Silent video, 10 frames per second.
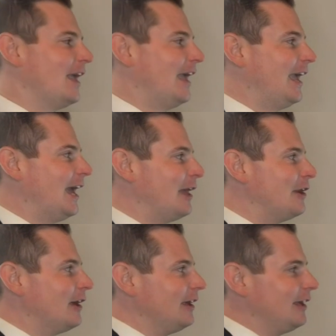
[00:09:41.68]

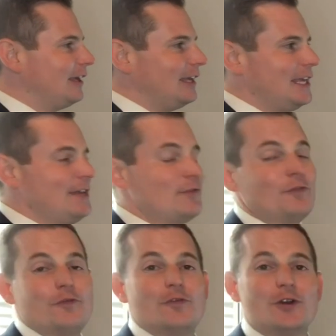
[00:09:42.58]
And
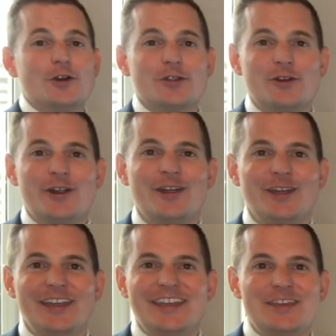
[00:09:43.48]
even further,
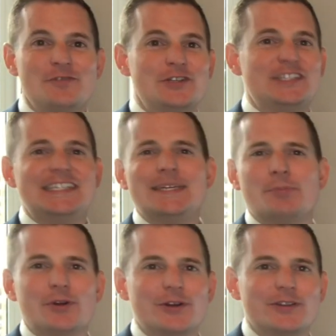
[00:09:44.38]
even
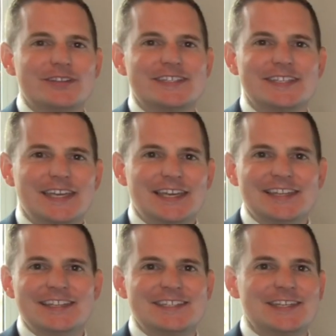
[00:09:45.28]
deeper, this
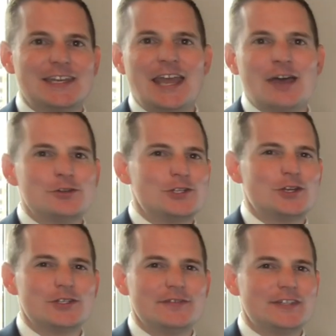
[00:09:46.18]
analogy
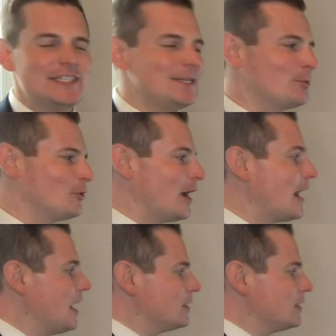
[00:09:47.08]
goes even deeper, right?